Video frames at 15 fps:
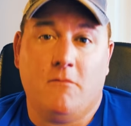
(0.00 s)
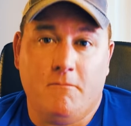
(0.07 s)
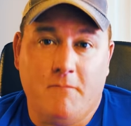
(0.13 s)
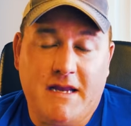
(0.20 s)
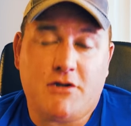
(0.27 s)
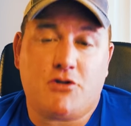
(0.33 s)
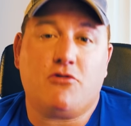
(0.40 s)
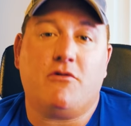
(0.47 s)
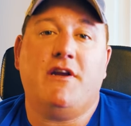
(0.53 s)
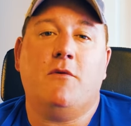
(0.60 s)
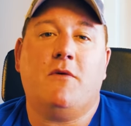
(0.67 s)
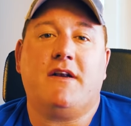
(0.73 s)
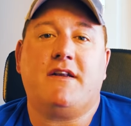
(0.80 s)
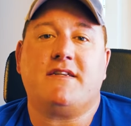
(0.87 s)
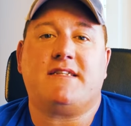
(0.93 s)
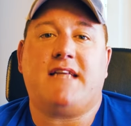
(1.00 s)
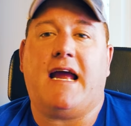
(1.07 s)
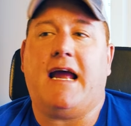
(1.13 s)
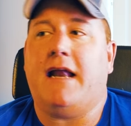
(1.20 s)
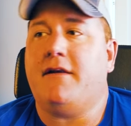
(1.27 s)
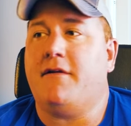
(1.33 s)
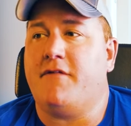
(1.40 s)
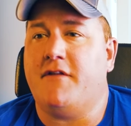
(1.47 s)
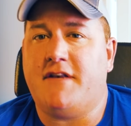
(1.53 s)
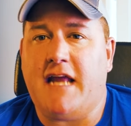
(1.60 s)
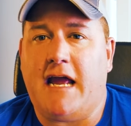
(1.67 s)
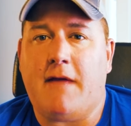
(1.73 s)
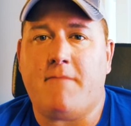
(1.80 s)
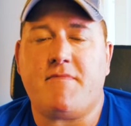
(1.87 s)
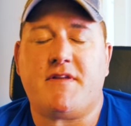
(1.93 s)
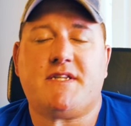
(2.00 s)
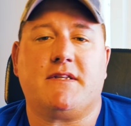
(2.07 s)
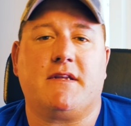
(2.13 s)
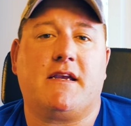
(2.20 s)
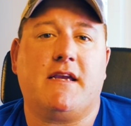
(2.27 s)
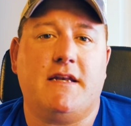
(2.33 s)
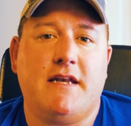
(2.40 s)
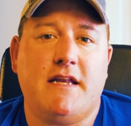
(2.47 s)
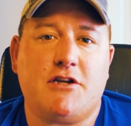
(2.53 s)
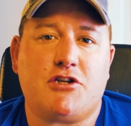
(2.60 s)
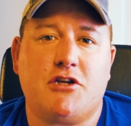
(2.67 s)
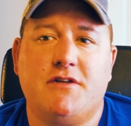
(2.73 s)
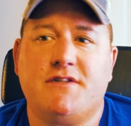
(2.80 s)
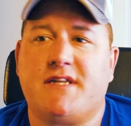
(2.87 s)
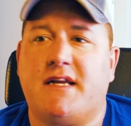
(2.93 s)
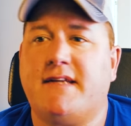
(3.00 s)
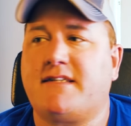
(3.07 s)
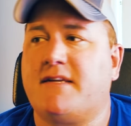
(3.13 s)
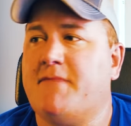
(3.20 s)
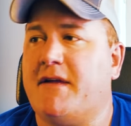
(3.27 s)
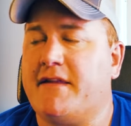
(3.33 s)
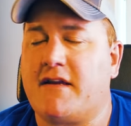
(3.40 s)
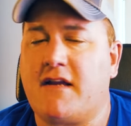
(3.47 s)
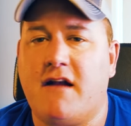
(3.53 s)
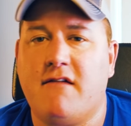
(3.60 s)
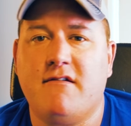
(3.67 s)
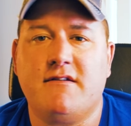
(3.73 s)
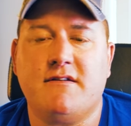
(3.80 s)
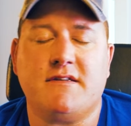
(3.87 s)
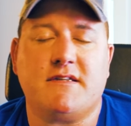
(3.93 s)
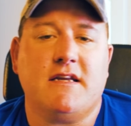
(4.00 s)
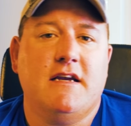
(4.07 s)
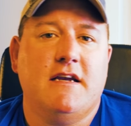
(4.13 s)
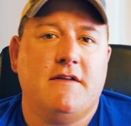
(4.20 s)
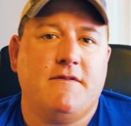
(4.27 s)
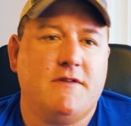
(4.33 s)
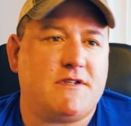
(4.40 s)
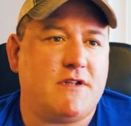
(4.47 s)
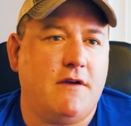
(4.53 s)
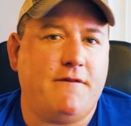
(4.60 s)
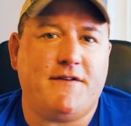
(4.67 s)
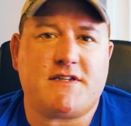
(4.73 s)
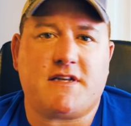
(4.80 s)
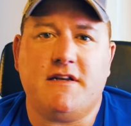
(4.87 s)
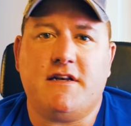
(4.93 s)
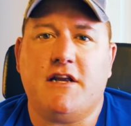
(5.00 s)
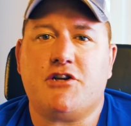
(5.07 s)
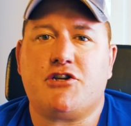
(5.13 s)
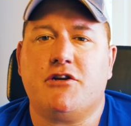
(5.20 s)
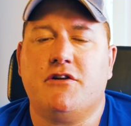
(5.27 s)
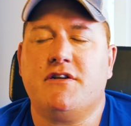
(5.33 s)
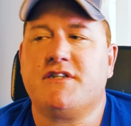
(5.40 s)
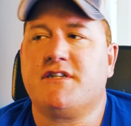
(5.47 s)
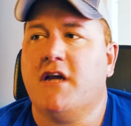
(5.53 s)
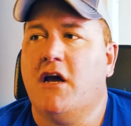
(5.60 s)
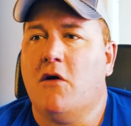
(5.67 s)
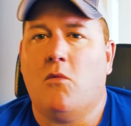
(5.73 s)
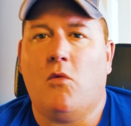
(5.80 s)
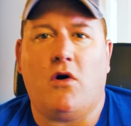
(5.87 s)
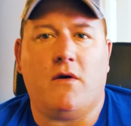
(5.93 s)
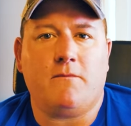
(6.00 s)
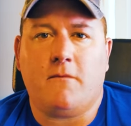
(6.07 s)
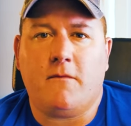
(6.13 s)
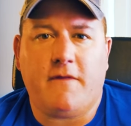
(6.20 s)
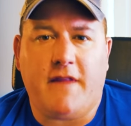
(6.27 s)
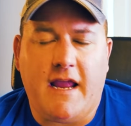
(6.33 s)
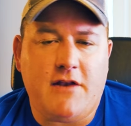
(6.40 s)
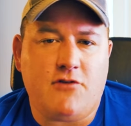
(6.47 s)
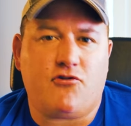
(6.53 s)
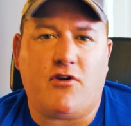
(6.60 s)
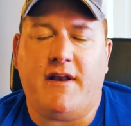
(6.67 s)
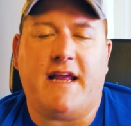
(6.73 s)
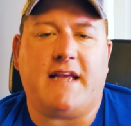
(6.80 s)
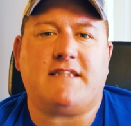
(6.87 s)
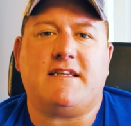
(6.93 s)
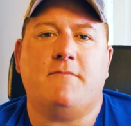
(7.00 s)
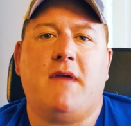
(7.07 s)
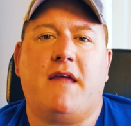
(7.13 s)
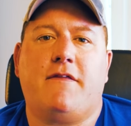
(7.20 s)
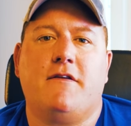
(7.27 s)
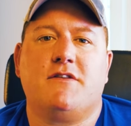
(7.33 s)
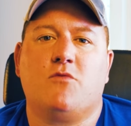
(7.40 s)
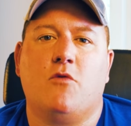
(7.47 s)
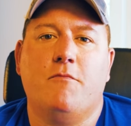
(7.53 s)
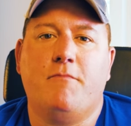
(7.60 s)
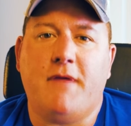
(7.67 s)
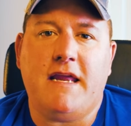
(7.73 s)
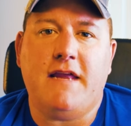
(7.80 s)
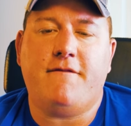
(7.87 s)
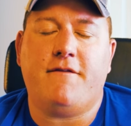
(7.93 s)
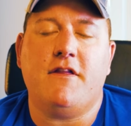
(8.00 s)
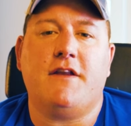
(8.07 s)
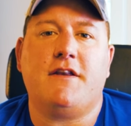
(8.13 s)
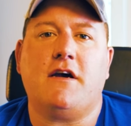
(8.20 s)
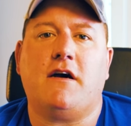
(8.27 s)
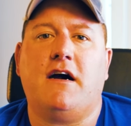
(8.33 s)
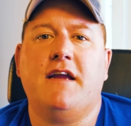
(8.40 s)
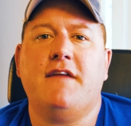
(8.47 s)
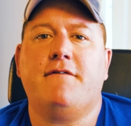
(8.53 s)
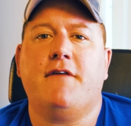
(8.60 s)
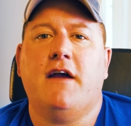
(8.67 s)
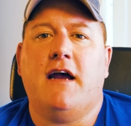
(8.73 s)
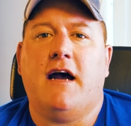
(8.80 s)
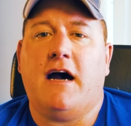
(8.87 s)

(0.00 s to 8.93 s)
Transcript: Make sure you understand the depths, the conditions, ask about the current, the surface conditions, what the entry and exit methods will be for the dive.